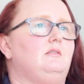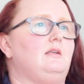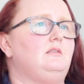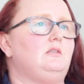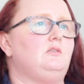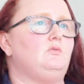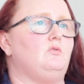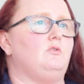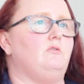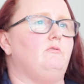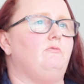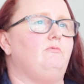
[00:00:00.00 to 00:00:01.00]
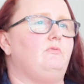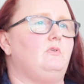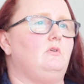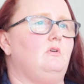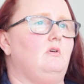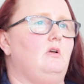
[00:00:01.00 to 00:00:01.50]
that's the sort of
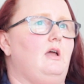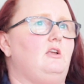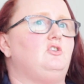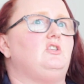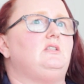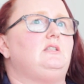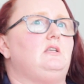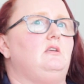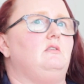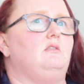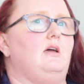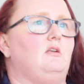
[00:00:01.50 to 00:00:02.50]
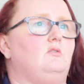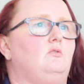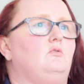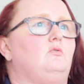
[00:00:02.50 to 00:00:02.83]
agency that